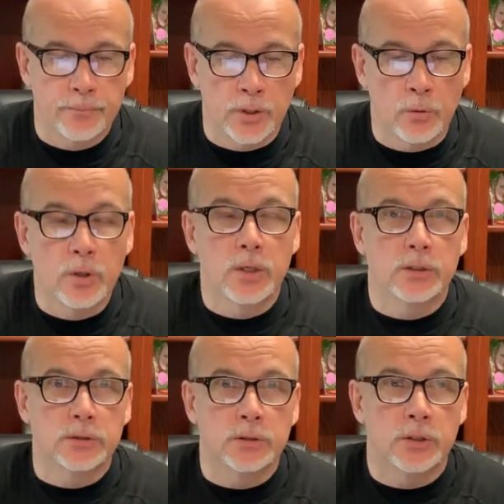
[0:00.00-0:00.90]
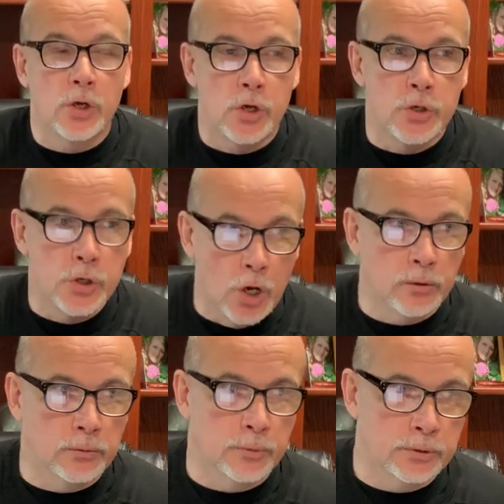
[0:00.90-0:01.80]
Nope.
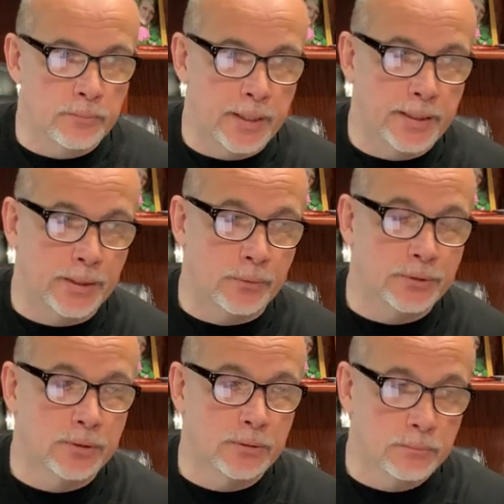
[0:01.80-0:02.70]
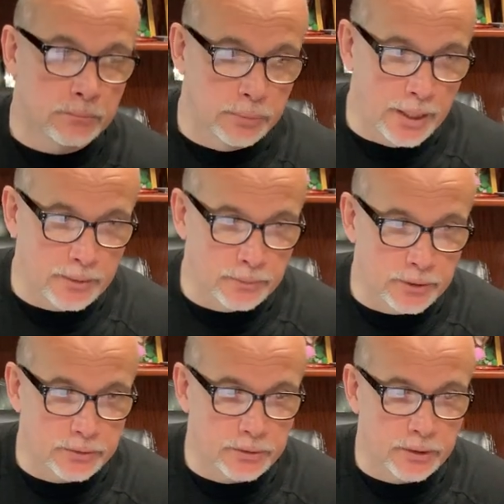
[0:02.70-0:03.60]
Noah was a man that was
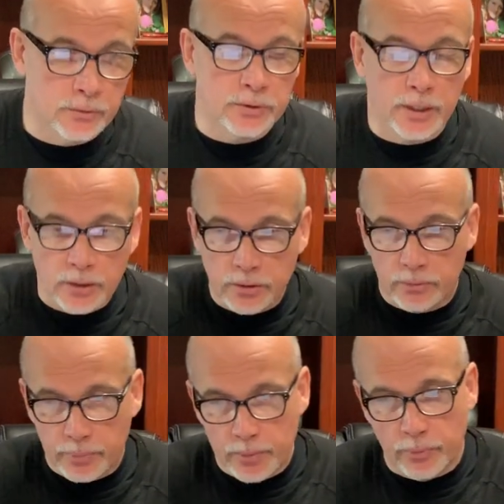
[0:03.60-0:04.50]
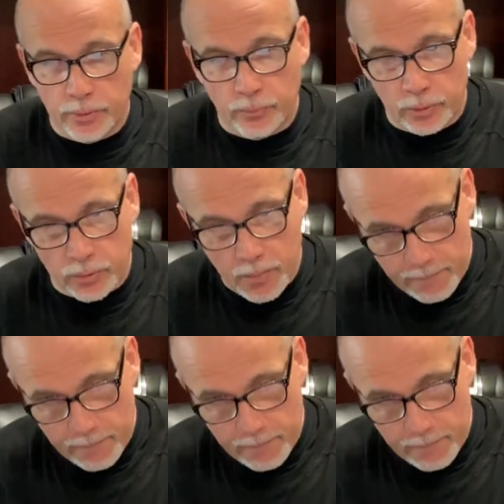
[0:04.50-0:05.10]
blameless. And there's a lot of people that were